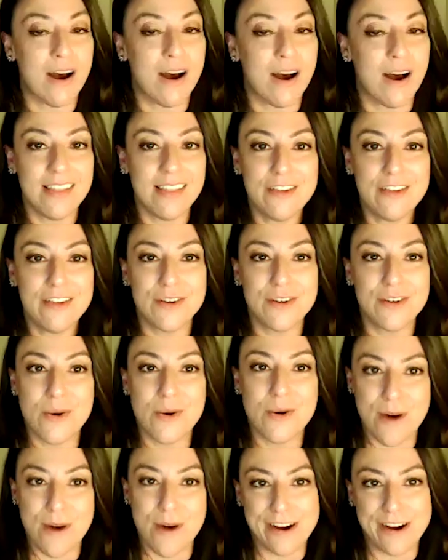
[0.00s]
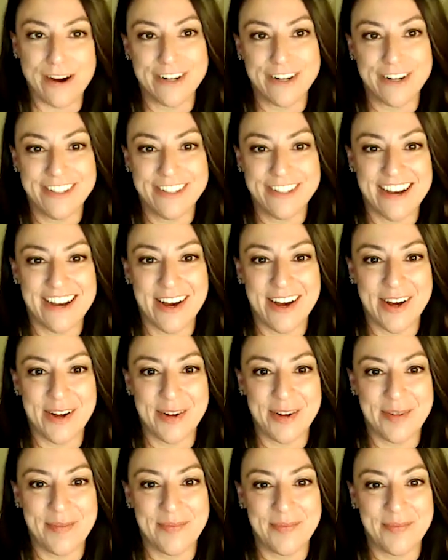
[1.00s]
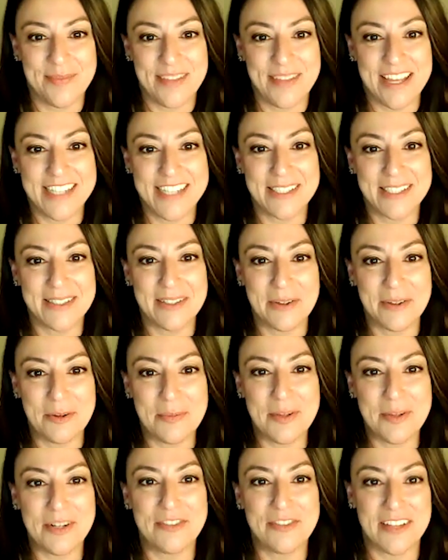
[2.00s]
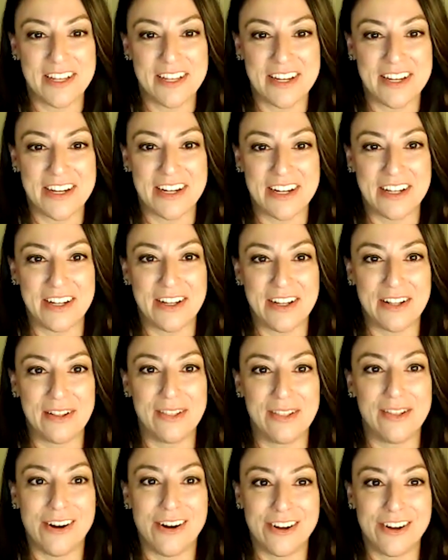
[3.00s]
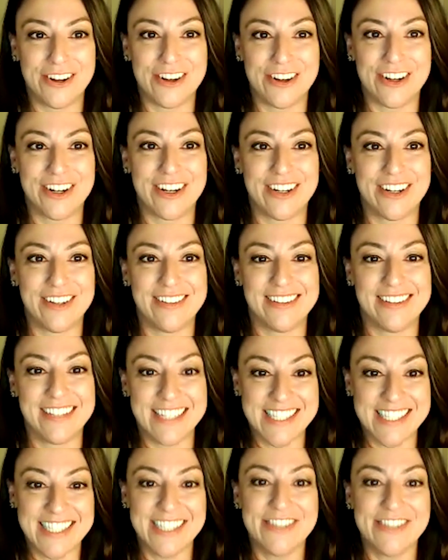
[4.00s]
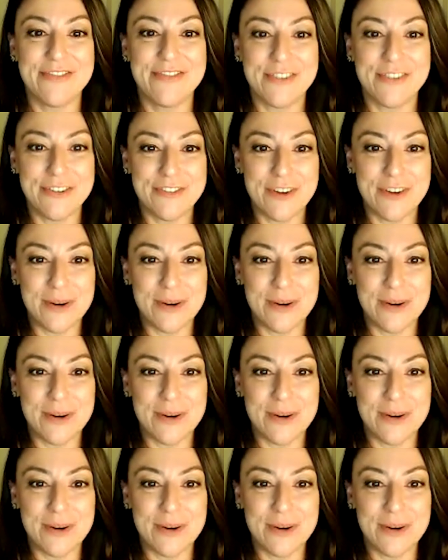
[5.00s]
so I love Acquired. It's a little bit of like a longer listen for